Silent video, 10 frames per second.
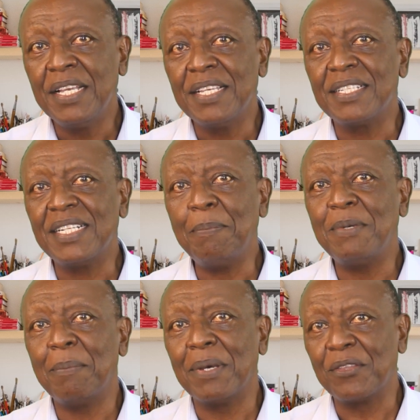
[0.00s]
Step
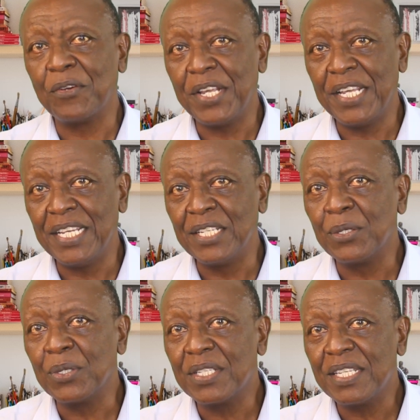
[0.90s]
number 3 is
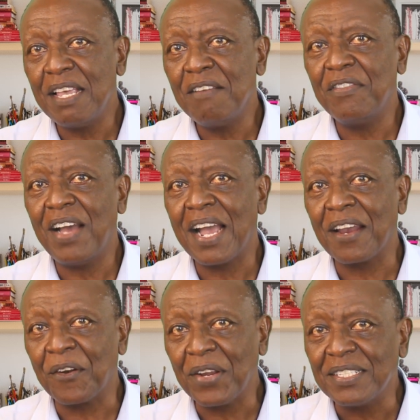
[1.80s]
to save
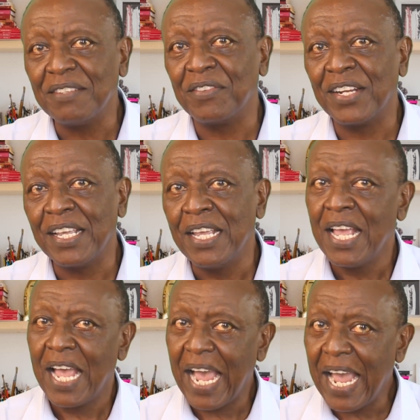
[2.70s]
aggressively
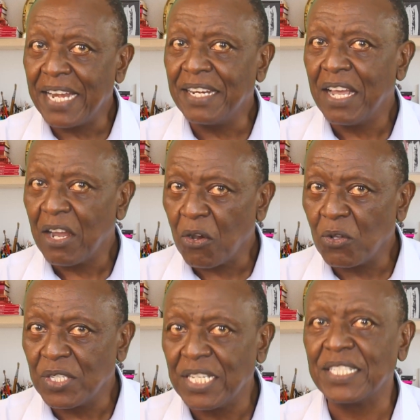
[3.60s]
and
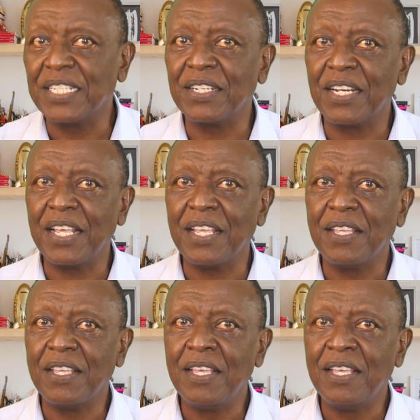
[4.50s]
consistently.